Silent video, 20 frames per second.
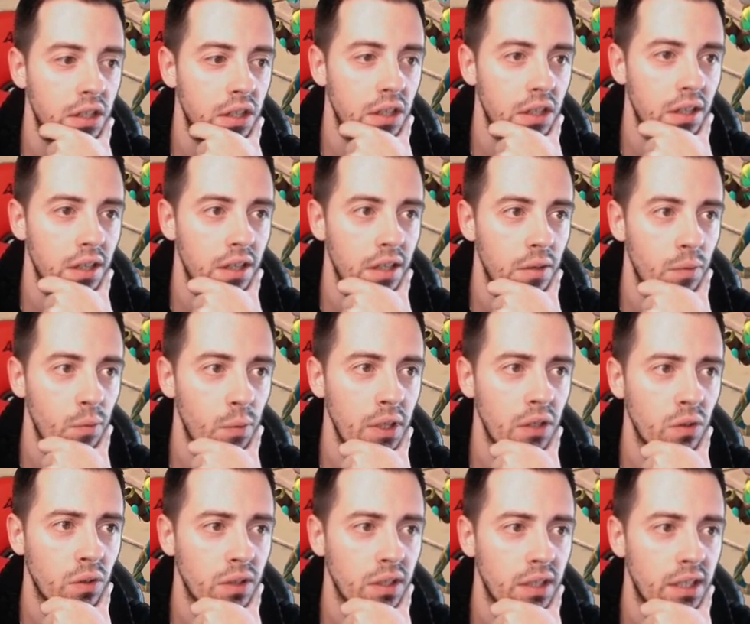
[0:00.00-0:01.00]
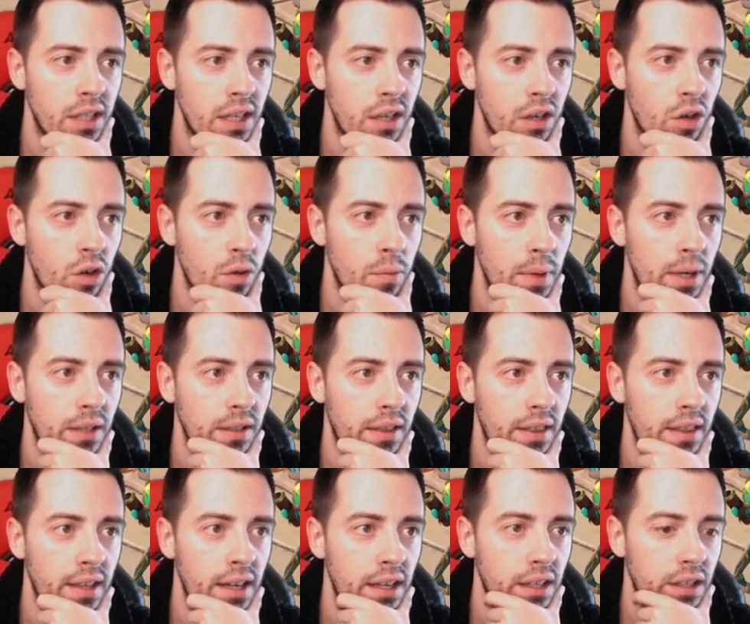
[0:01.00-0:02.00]
Uh, we don't care
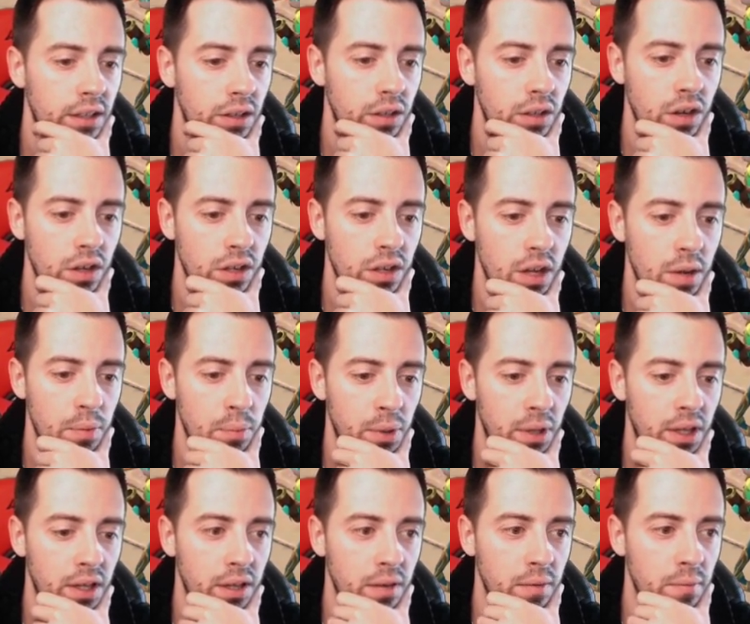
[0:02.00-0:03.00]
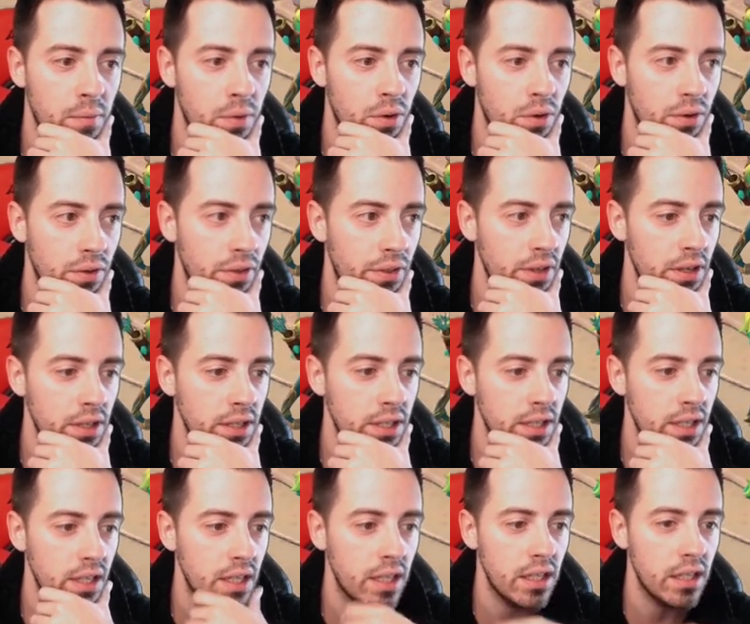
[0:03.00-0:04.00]
about that. Gonna apply more things
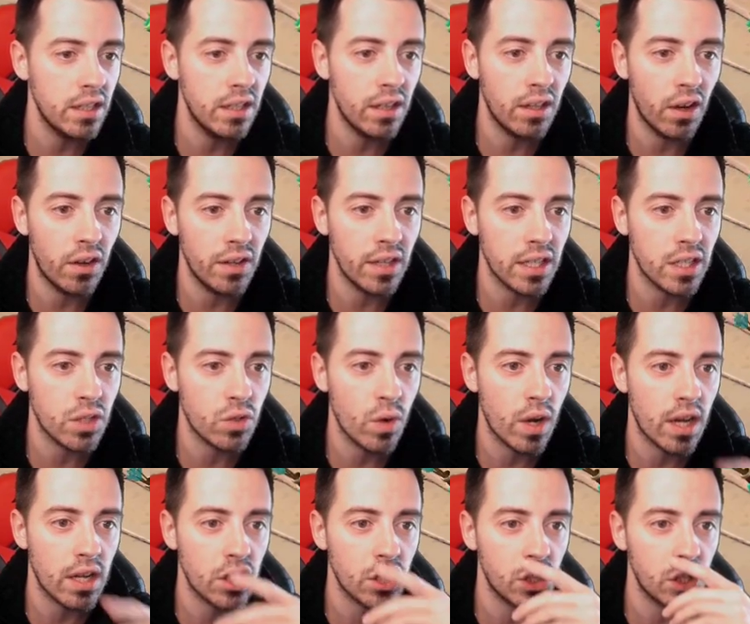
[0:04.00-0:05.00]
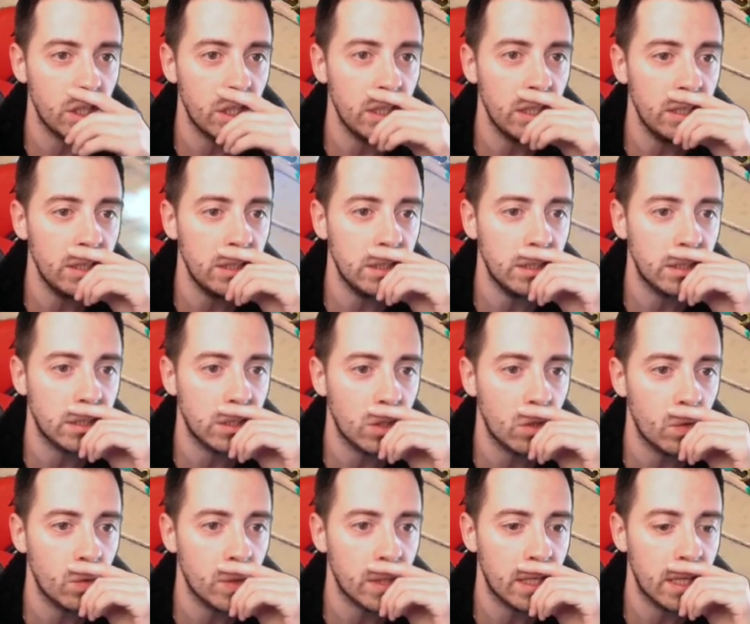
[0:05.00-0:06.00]
here, an extra shield
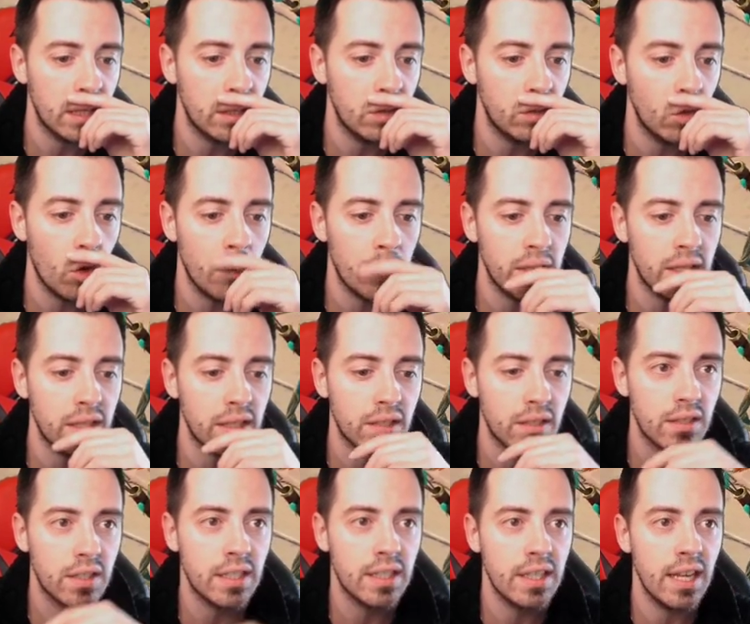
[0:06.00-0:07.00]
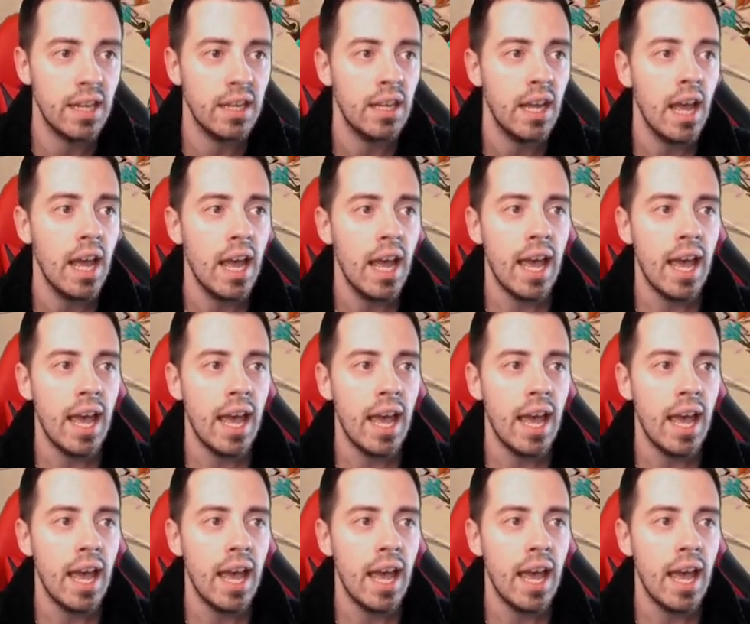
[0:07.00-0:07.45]
so we can normally sustain.